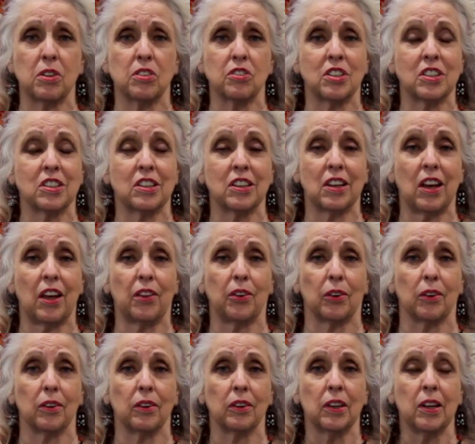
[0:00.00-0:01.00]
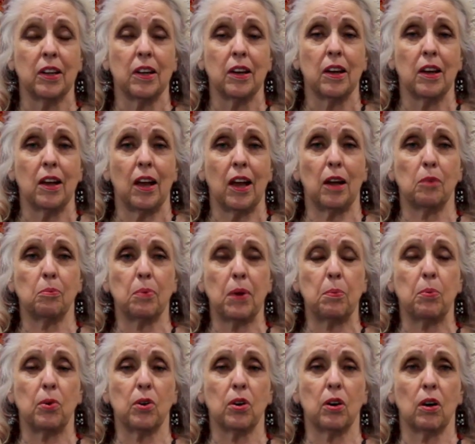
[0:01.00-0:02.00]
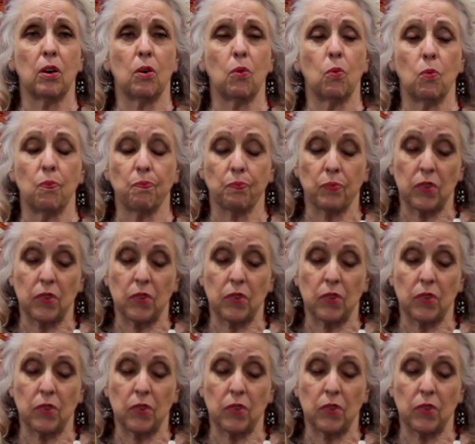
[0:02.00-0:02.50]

let's get together. And people go,